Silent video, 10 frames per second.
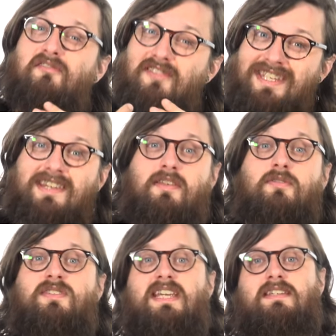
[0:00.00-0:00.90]
Visit
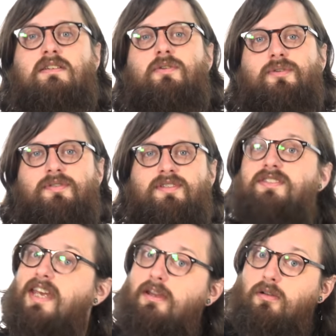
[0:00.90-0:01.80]
those Discords,
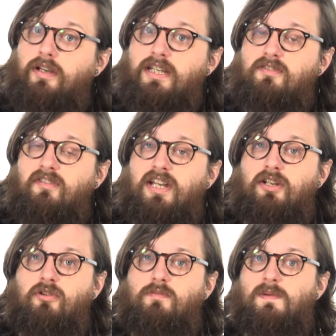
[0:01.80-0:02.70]
say you're looking to find a
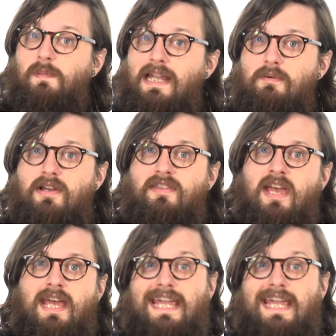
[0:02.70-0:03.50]
group to play with,